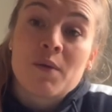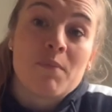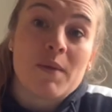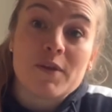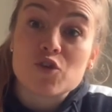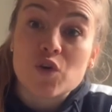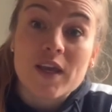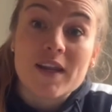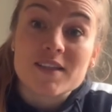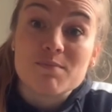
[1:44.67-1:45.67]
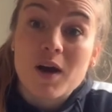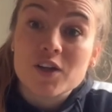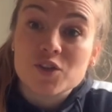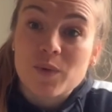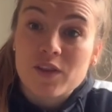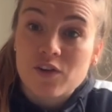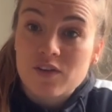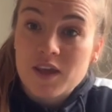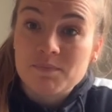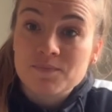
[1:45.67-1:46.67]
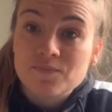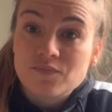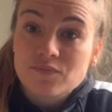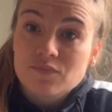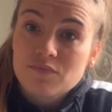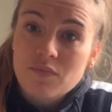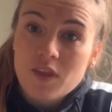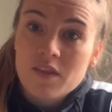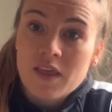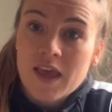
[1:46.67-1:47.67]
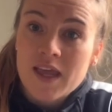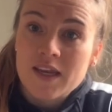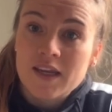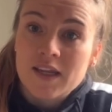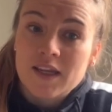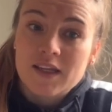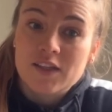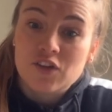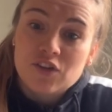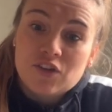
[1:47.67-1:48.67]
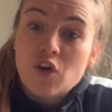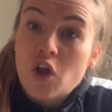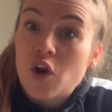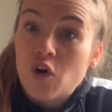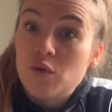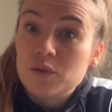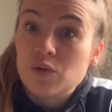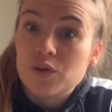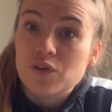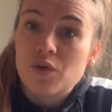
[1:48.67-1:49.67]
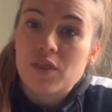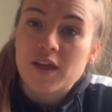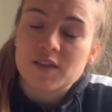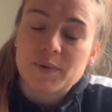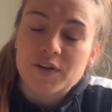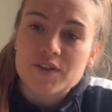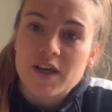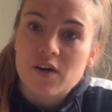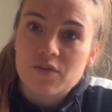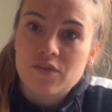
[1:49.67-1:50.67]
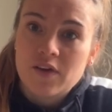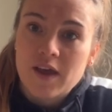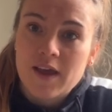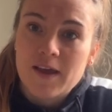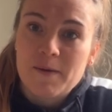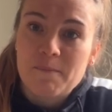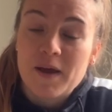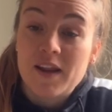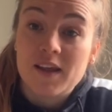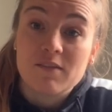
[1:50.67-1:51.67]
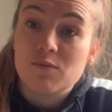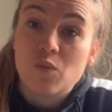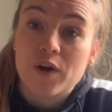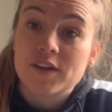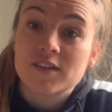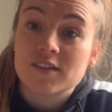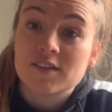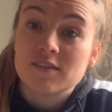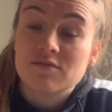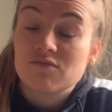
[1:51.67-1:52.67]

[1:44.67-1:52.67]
maybe train as much with your team, then you can always go and do things by yourself um, and it works